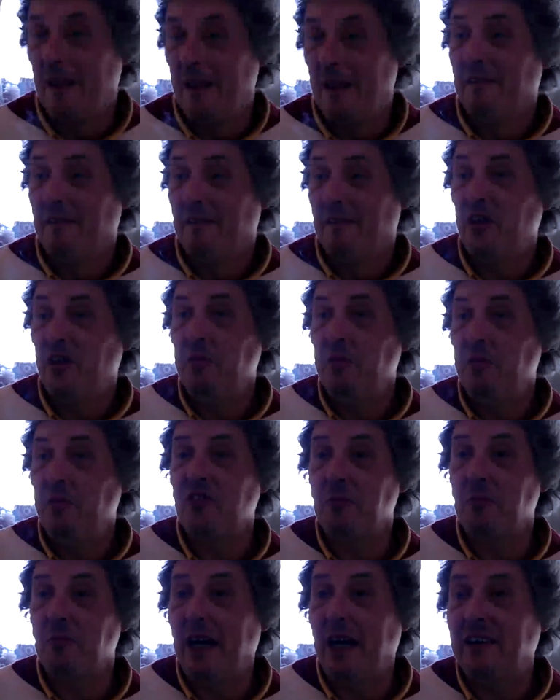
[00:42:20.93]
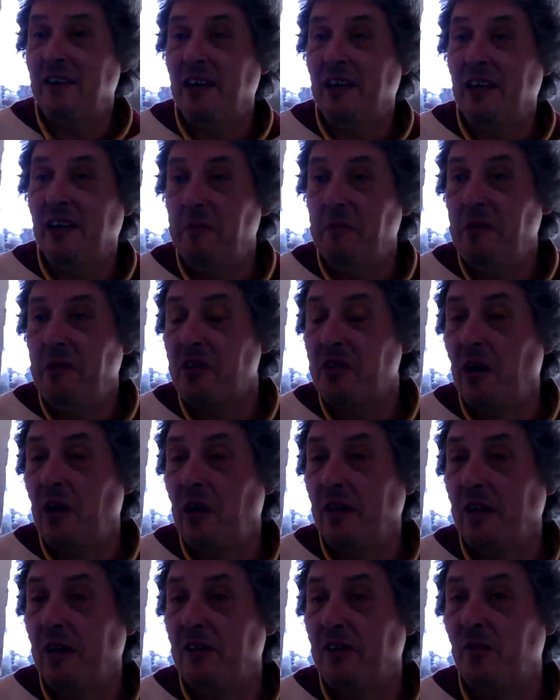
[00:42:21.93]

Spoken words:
That's another interesting thing about the work.